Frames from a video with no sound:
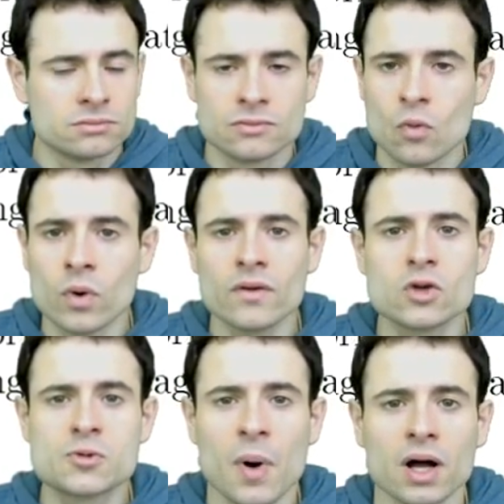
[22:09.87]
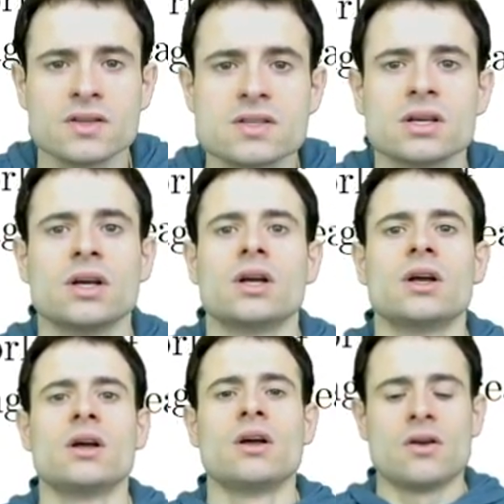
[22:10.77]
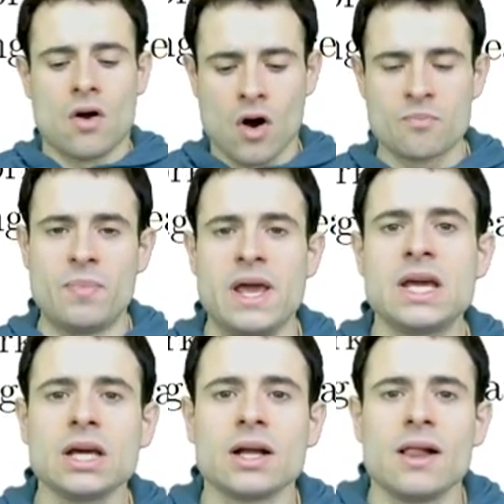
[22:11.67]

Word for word: One of the spots are big